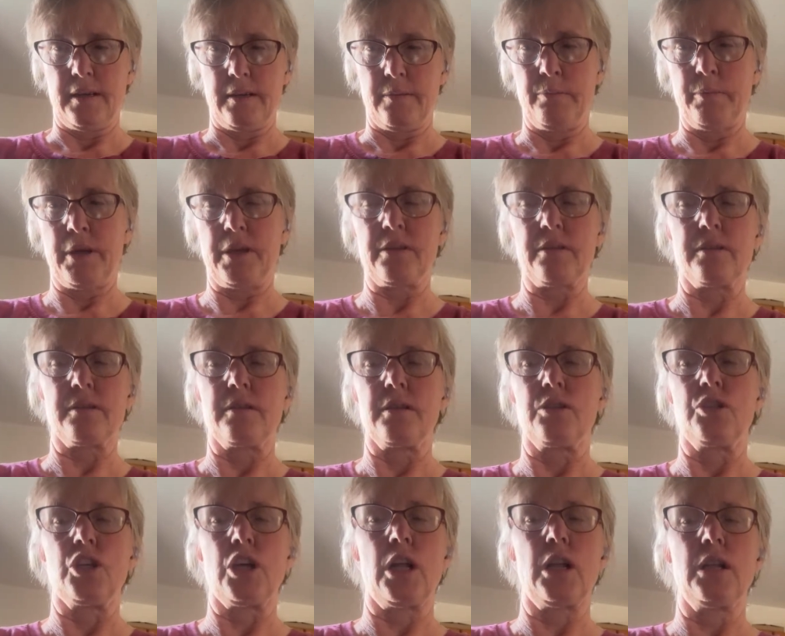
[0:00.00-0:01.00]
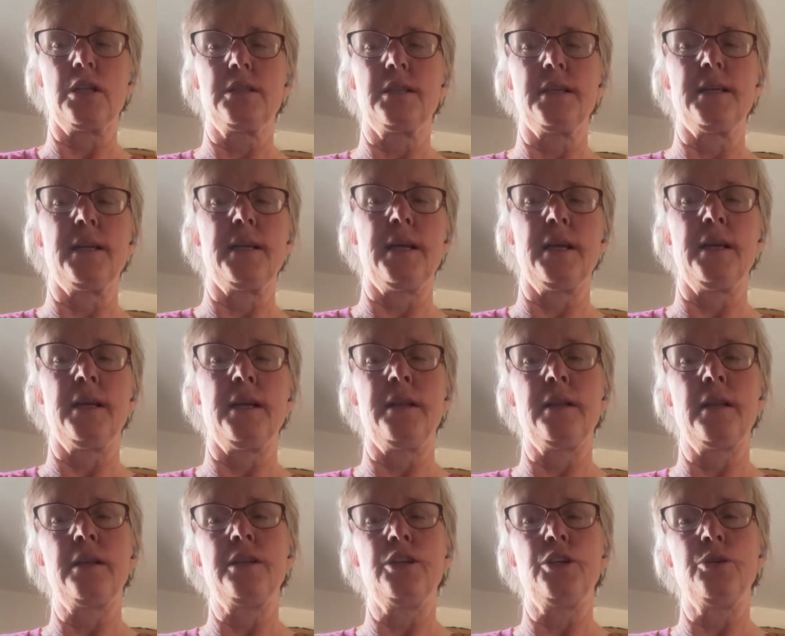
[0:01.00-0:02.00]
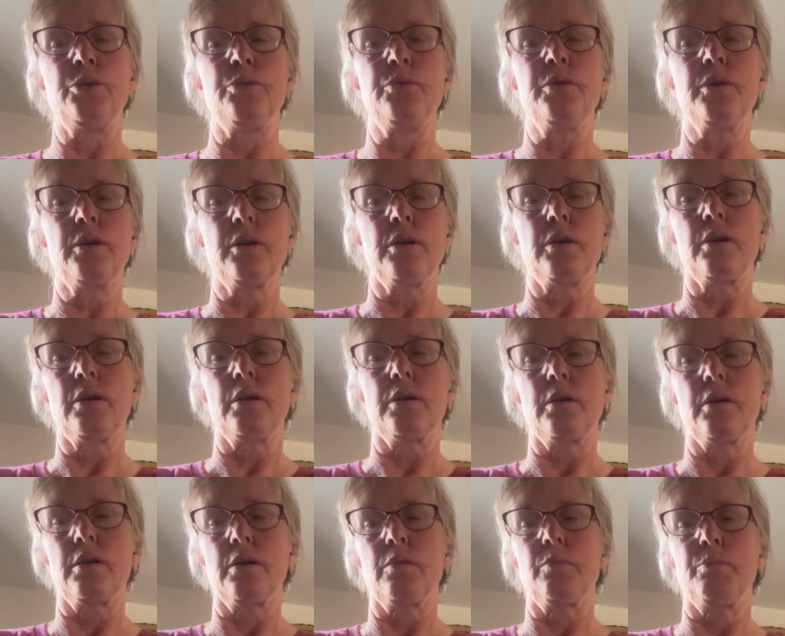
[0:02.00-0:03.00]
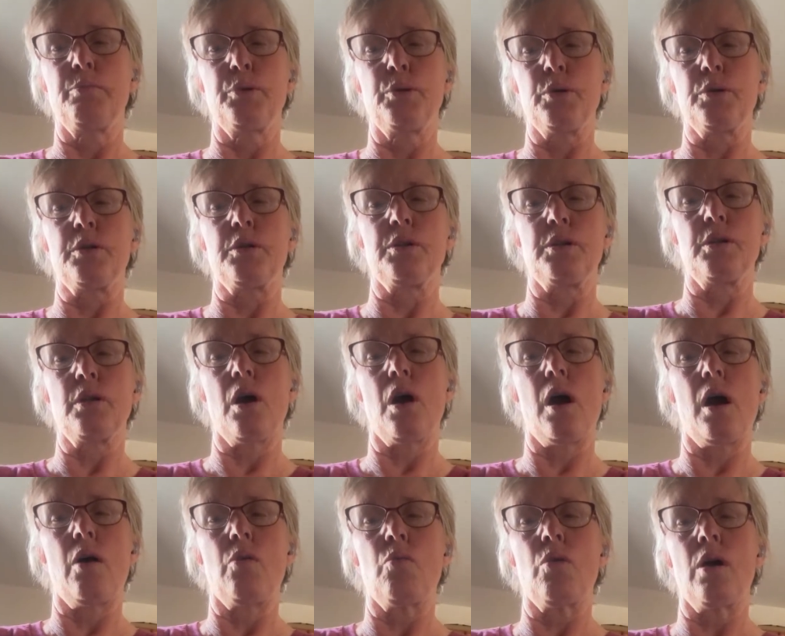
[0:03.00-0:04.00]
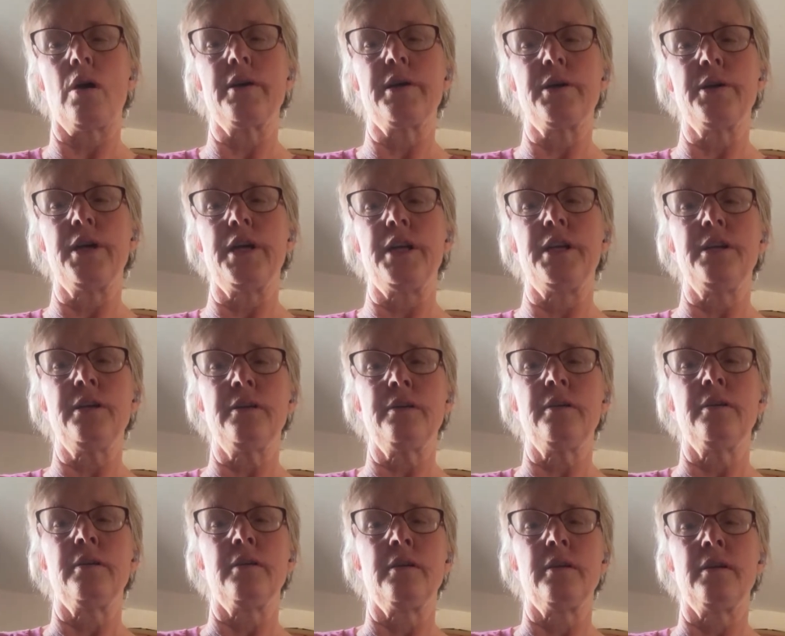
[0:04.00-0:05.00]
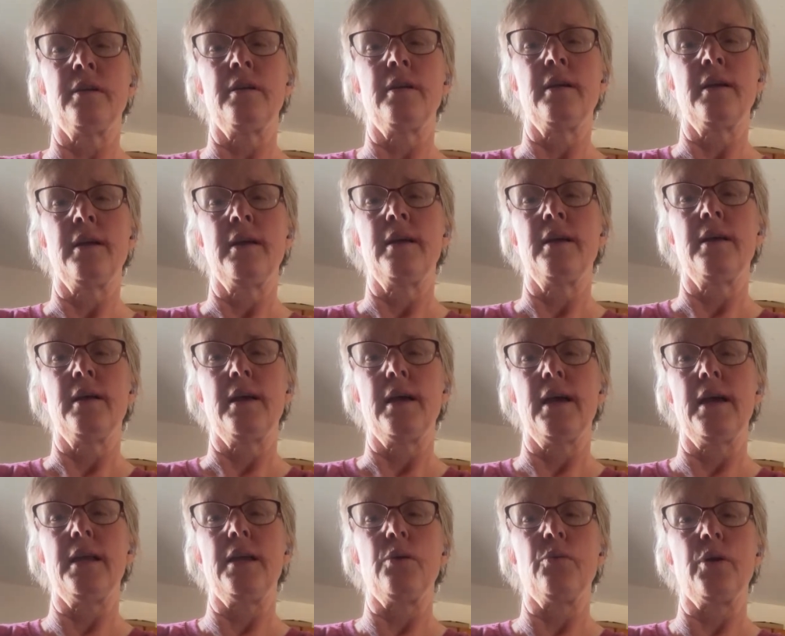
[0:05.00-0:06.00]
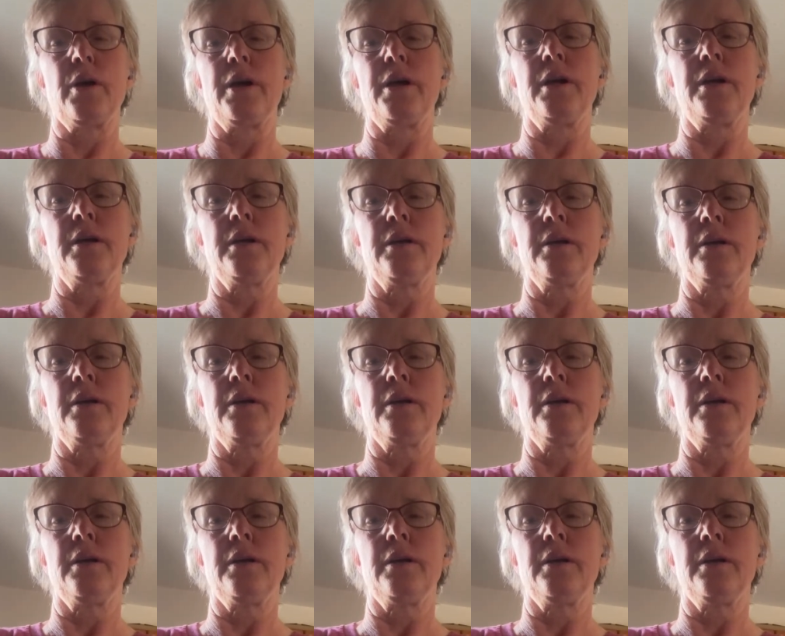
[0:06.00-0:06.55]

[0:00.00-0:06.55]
mix the gelatin in and then you put hot water in. Anyway,